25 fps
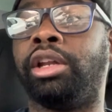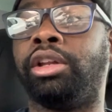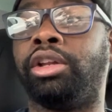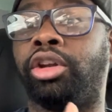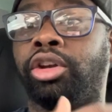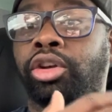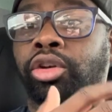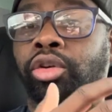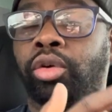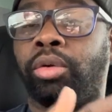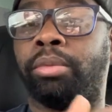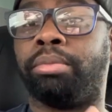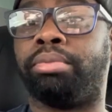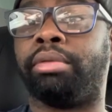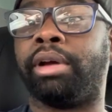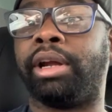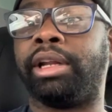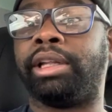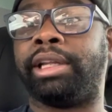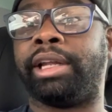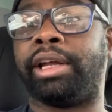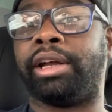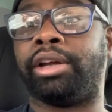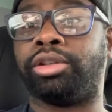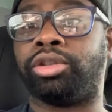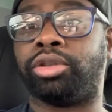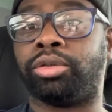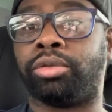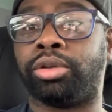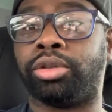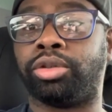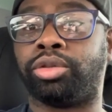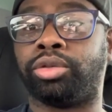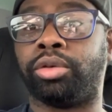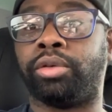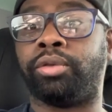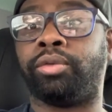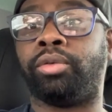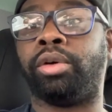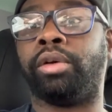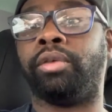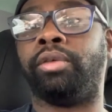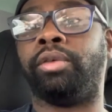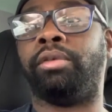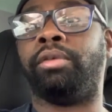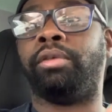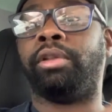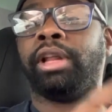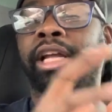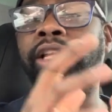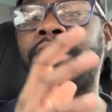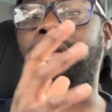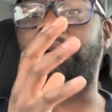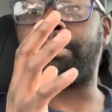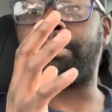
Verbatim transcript: the note breakdown, so on and so forth. If you'd like to